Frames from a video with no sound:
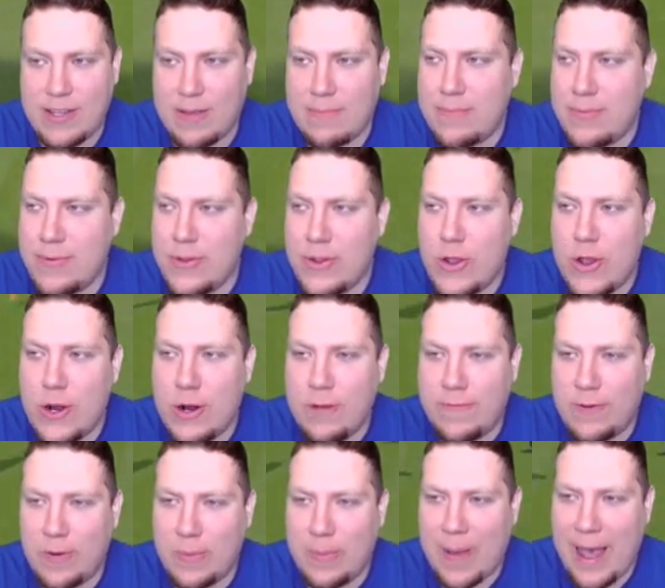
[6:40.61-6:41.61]
some
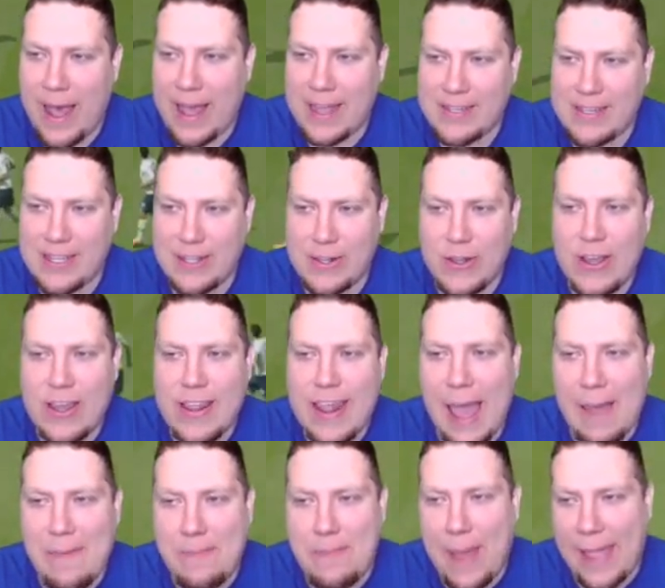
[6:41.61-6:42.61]
beautiful passing. Look at
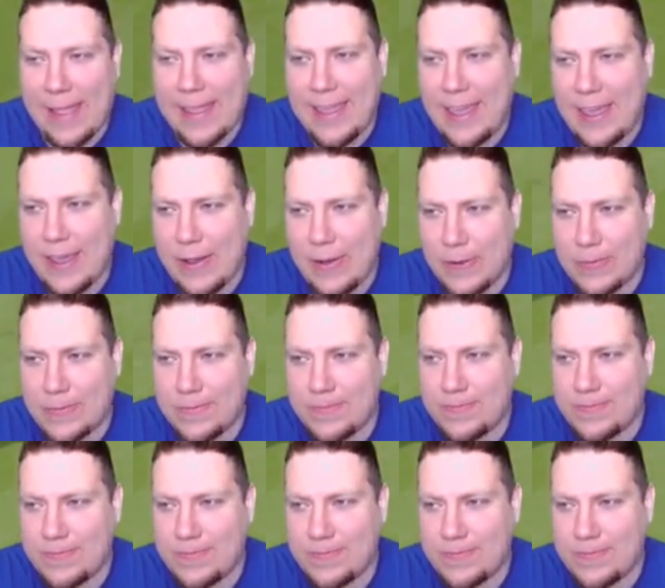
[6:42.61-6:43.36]
that back heel.